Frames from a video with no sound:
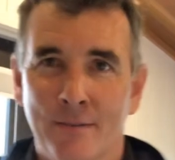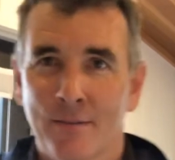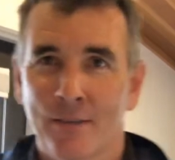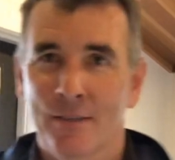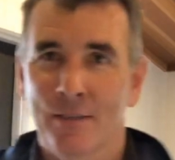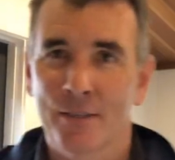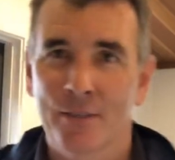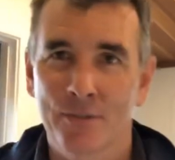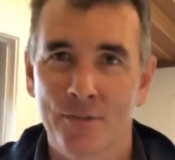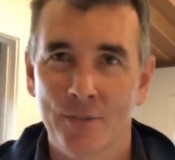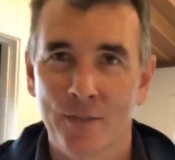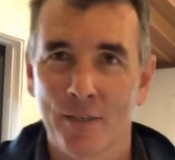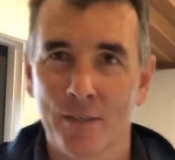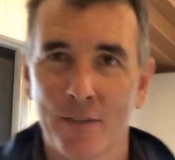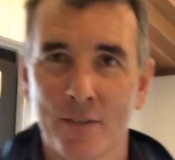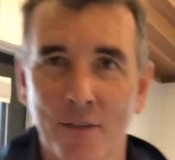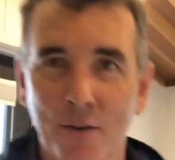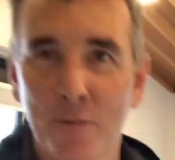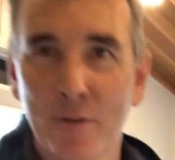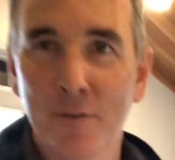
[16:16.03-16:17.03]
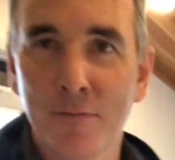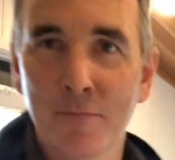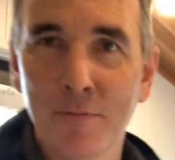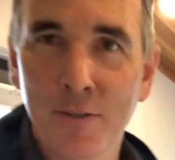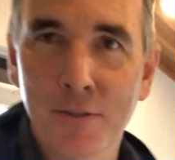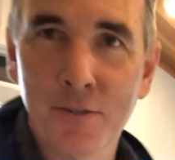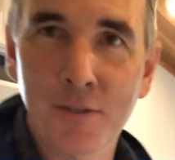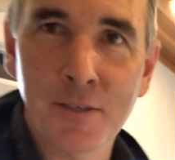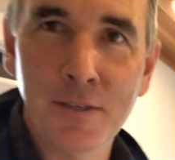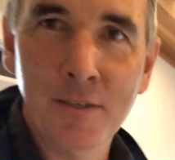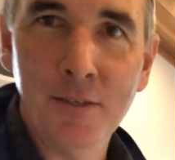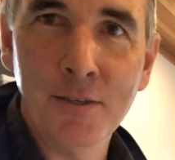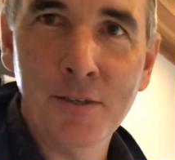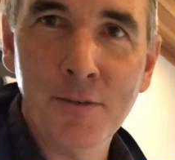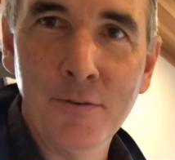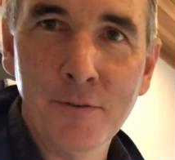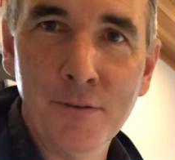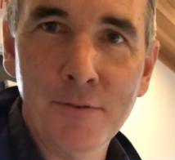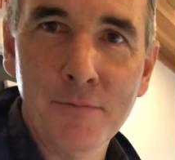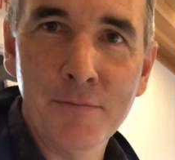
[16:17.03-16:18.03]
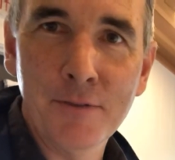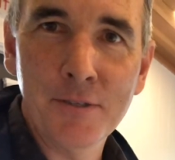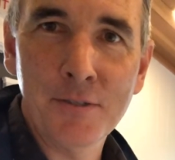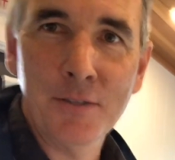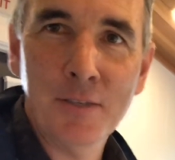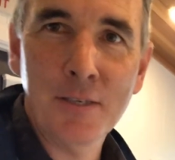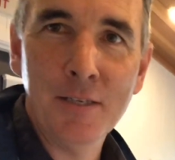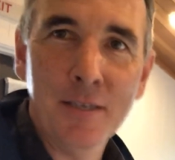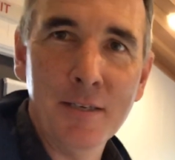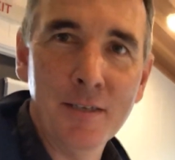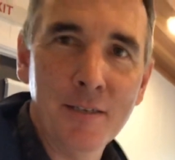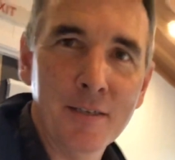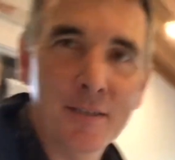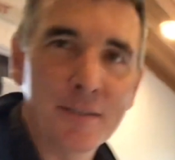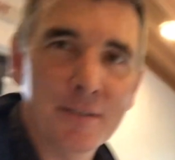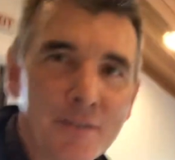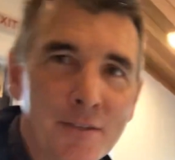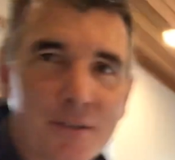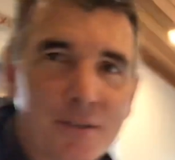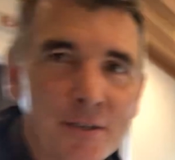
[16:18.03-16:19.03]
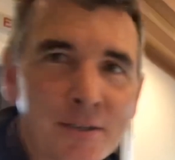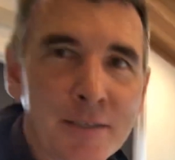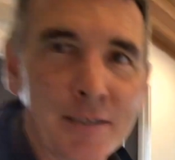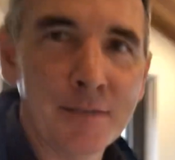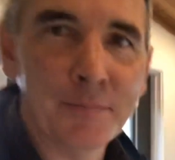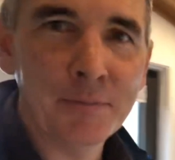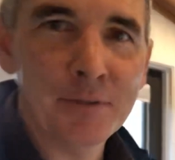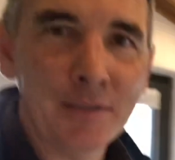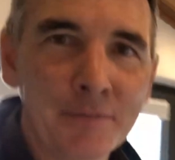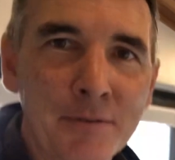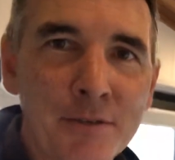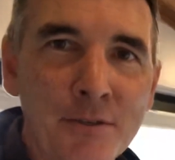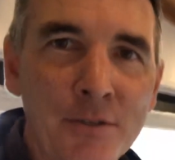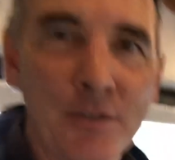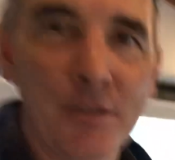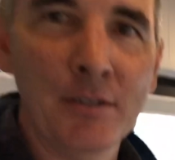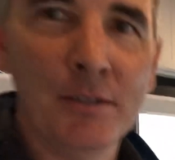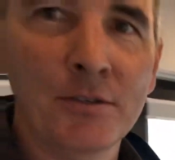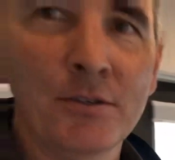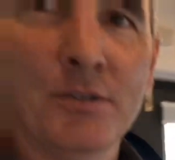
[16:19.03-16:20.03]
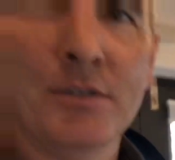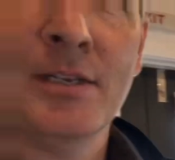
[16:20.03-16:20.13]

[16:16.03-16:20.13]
like I said, I don't want to risk the lightning. But let's just